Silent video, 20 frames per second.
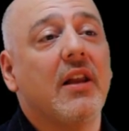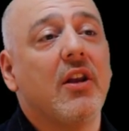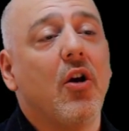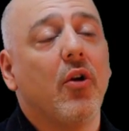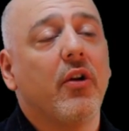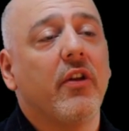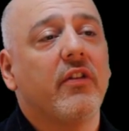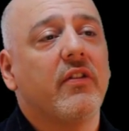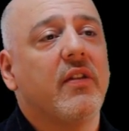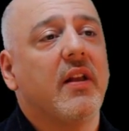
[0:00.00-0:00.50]

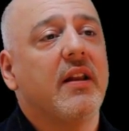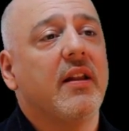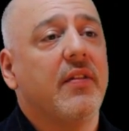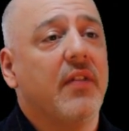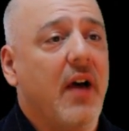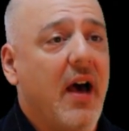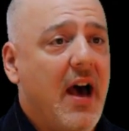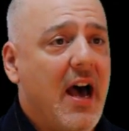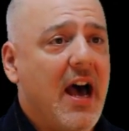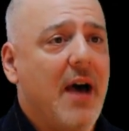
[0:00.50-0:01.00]
noticed that in
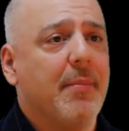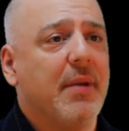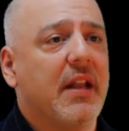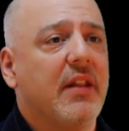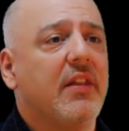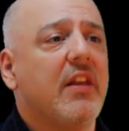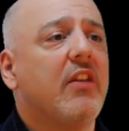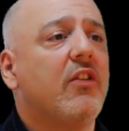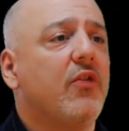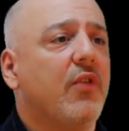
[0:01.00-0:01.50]
The Hobbit,
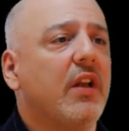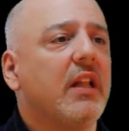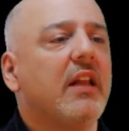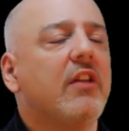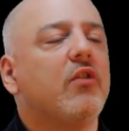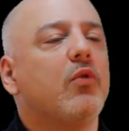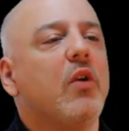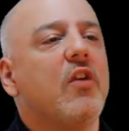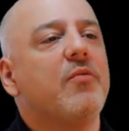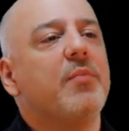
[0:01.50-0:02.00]
these
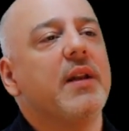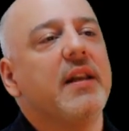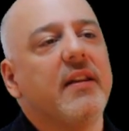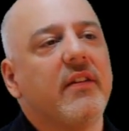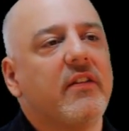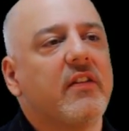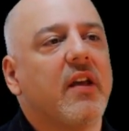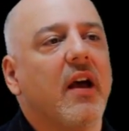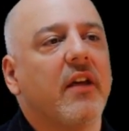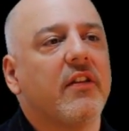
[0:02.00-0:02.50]
villains we've been
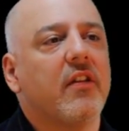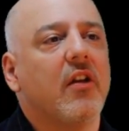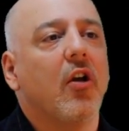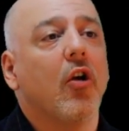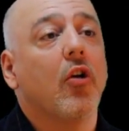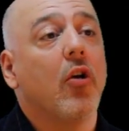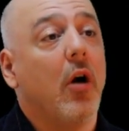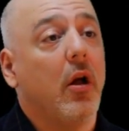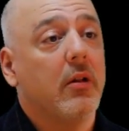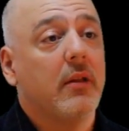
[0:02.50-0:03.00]
discussing are
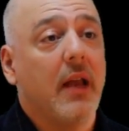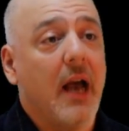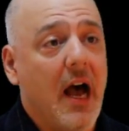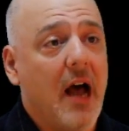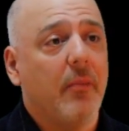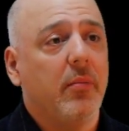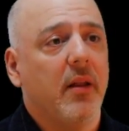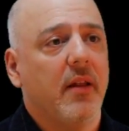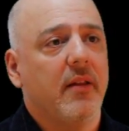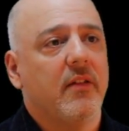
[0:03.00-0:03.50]
called
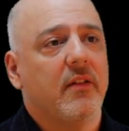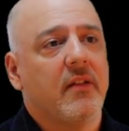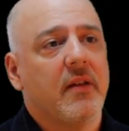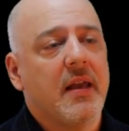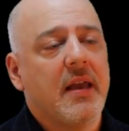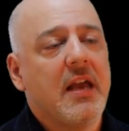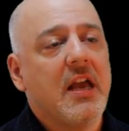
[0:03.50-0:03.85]
goblins,